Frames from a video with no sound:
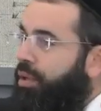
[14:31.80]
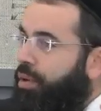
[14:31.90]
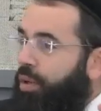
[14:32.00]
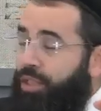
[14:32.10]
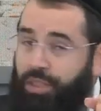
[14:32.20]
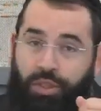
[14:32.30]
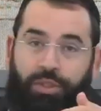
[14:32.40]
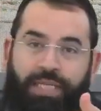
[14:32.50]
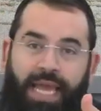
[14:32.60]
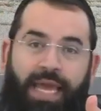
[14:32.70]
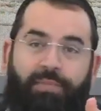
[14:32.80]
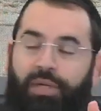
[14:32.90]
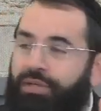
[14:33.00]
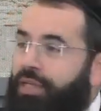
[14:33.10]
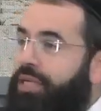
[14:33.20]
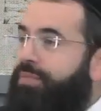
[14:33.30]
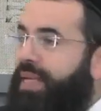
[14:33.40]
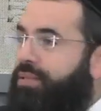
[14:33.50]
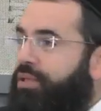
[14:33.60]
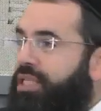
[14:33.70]
Well, 210, but really,
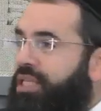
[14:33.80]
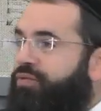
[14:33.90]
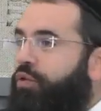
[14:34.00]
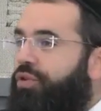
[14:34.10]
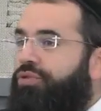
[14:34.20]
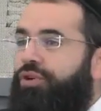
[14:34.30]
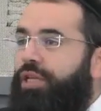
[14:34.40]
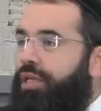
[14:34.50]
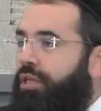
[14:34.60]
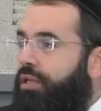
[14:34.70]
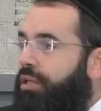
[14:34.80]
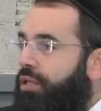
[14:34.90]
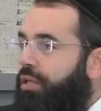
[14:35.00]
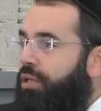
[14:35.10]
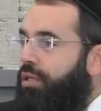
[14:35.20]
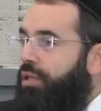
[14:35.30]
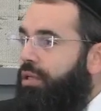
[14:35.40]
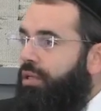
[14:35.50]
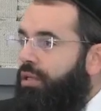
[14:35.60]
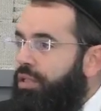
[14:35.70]
Pasuk says 430.
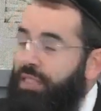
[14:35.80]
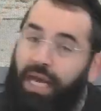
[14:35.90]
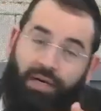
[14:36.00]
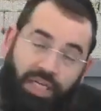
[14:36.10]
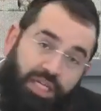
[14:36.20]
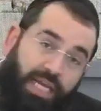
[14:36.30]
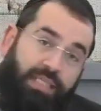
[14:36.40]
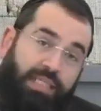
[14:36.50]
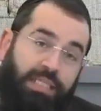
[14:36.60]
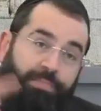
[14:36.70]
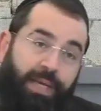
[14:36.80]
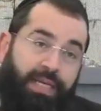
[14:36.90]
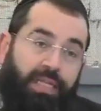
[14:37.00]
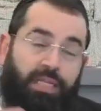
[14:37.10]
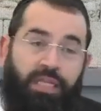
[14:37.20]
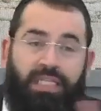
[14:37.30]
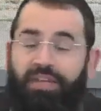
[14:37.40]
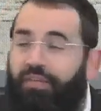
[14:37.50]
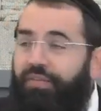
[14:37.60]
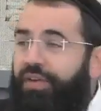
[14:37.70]
So now Rashi has to explain it. Does
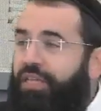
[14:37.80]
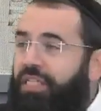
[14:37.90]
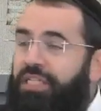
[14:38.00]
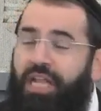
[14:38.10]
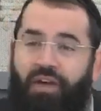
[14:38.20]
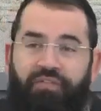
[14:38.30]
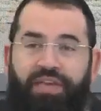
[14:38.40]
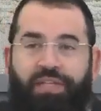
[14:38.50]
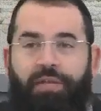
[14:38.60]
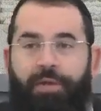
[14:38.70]
it fit? Does it not fit?